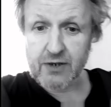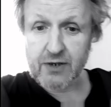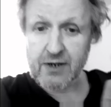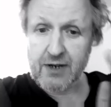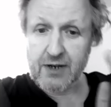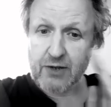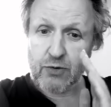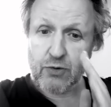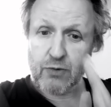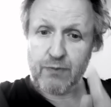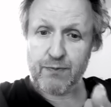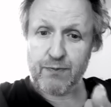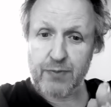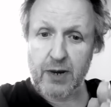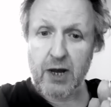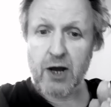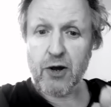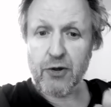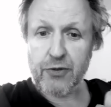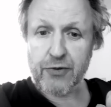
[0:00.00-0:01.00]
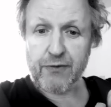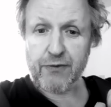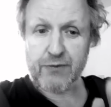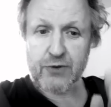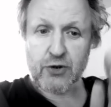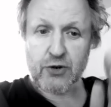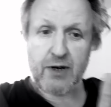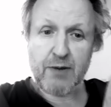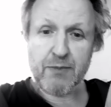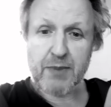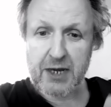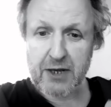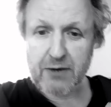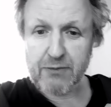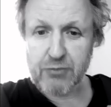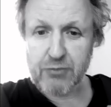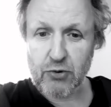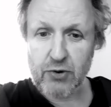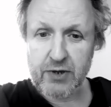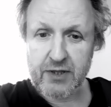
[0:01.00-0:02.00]
on a little path of trying to make a
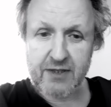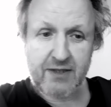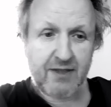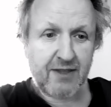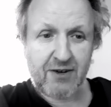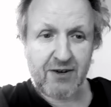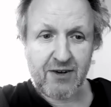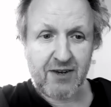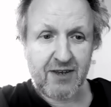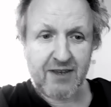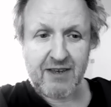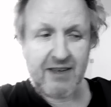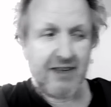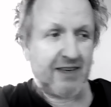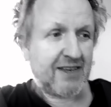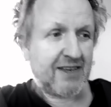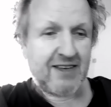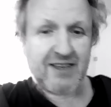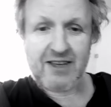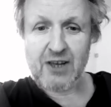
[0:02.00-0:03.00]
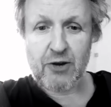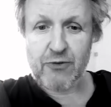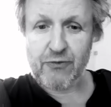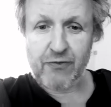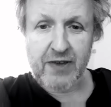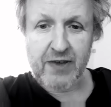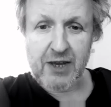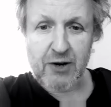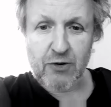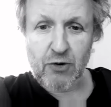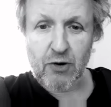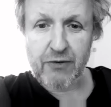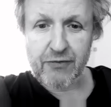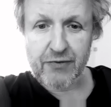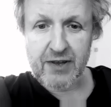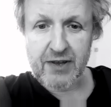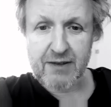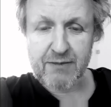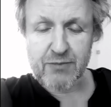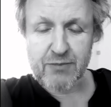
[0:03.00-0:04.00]
point and then I, I veer off
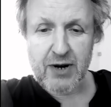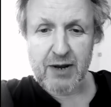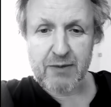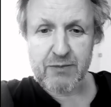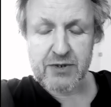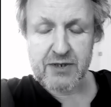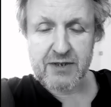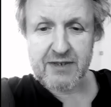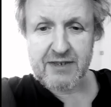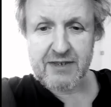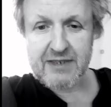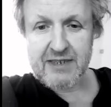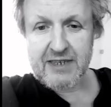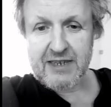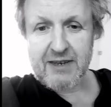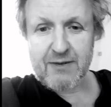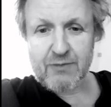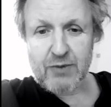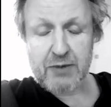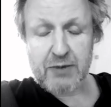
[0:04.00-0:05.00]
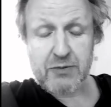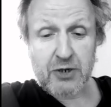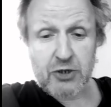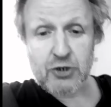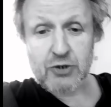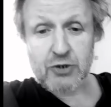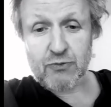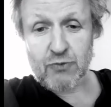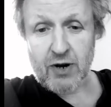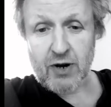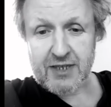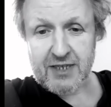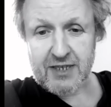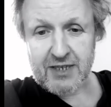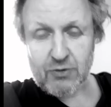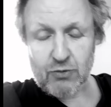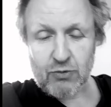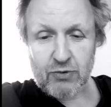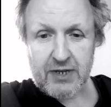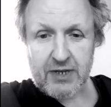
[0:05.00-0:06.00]
it. Perhaps perhaps I should write
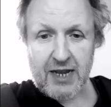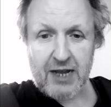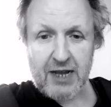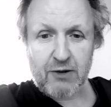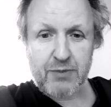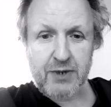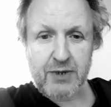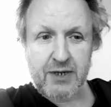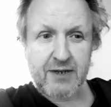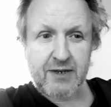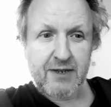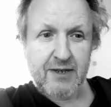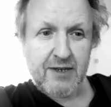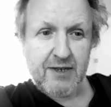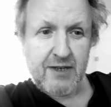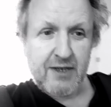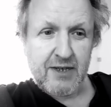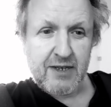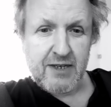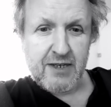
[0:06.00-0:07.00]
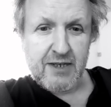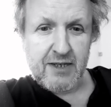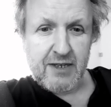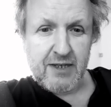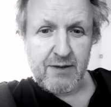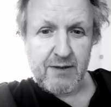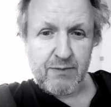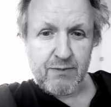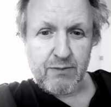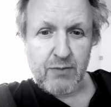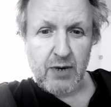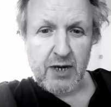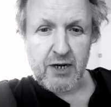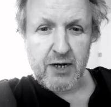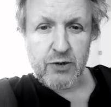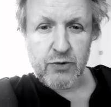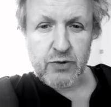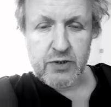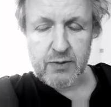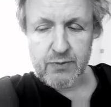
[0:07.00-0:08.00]
it all down, but might
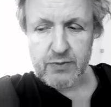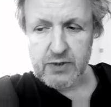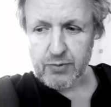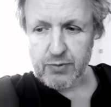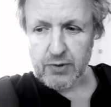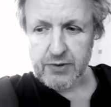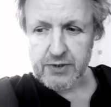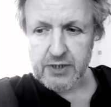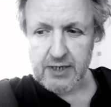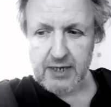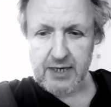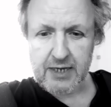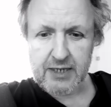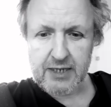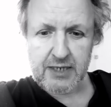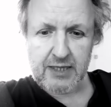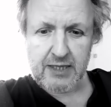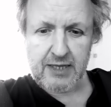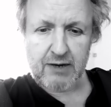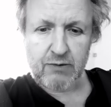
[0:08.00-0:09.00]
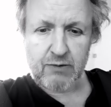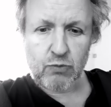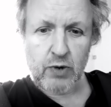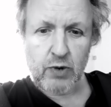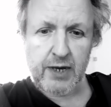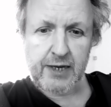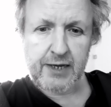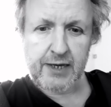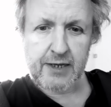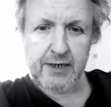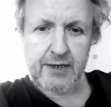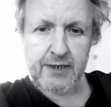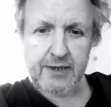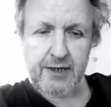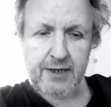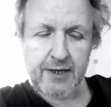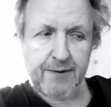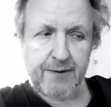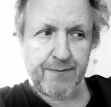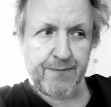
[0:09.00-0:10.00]
lose some spontaneity that way. And
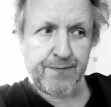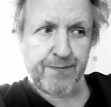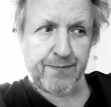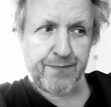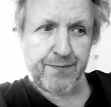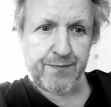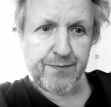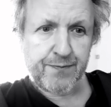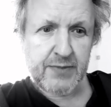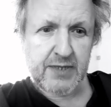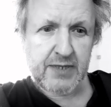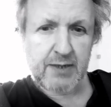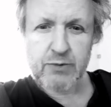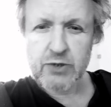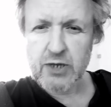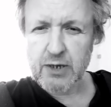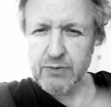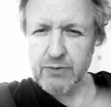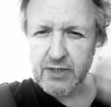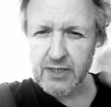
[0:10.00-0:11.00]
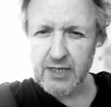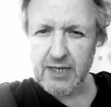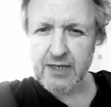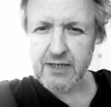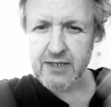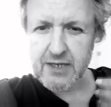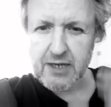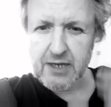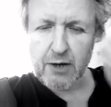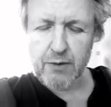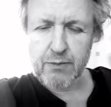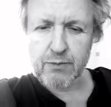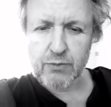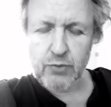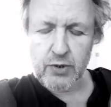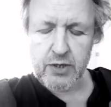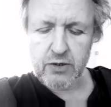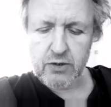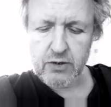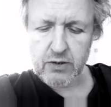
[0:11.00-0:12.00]
um, sometimes things come
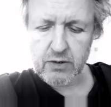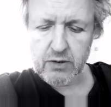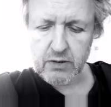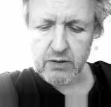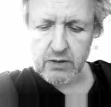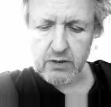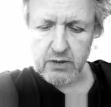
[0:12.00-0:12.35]
when you're